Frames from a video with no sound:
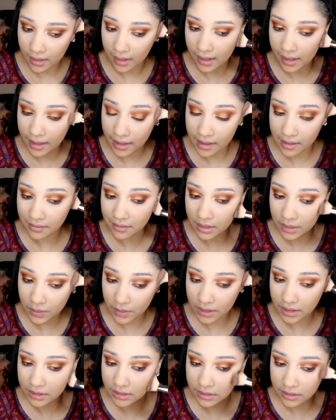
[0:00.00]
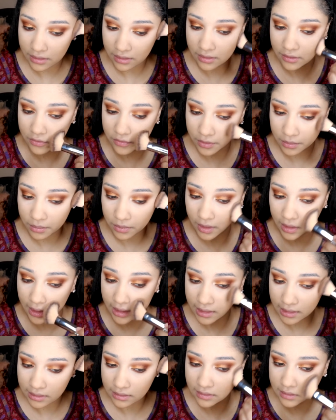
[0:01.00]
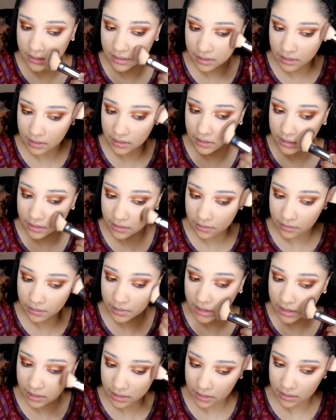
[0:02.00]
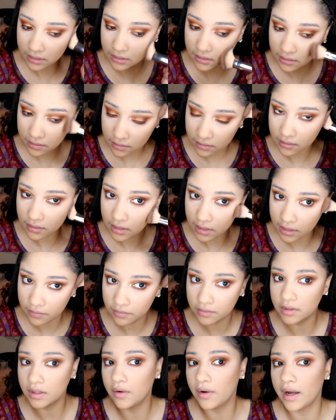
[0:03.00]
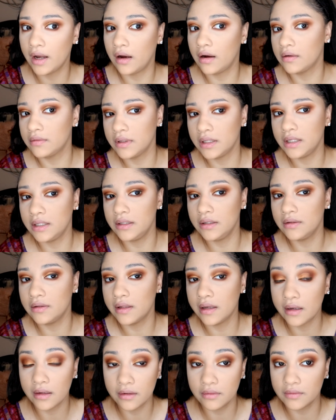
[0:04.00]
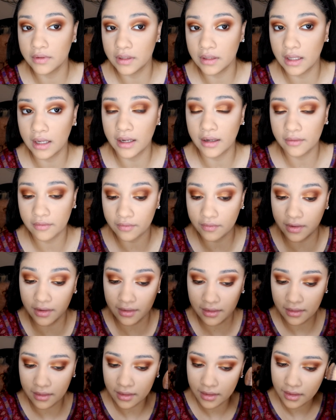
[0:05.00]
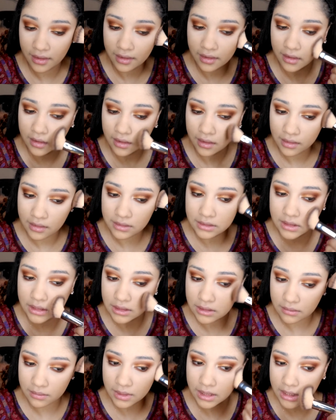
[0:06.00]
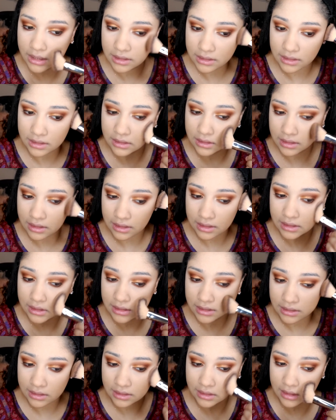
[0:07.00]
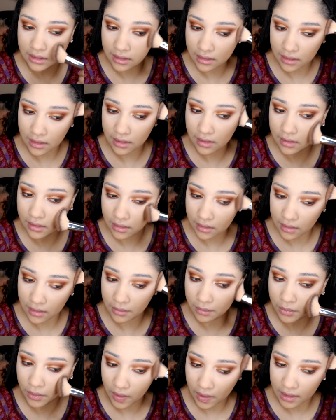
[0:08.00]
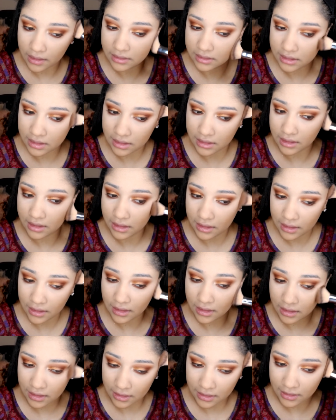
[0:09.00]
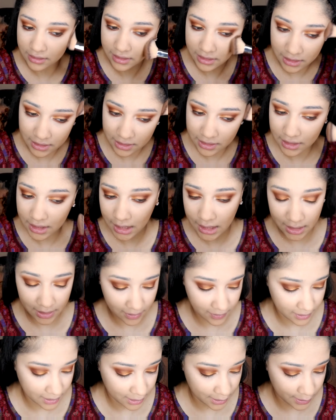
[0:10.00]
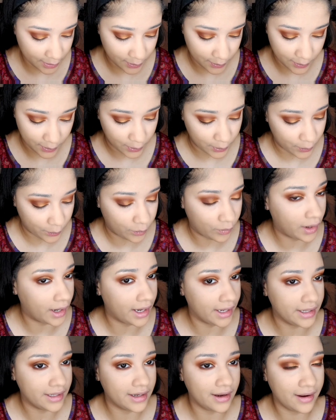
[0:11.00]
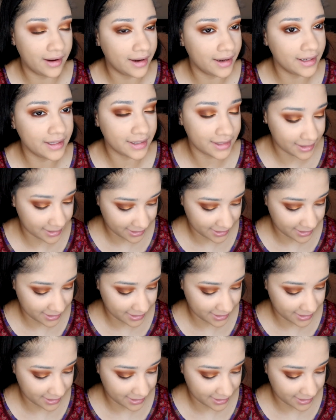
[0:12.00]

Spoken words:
I am going to over bronze a little bit, even though I already do that in real life. Just because it is a bronzy look, you know, why not?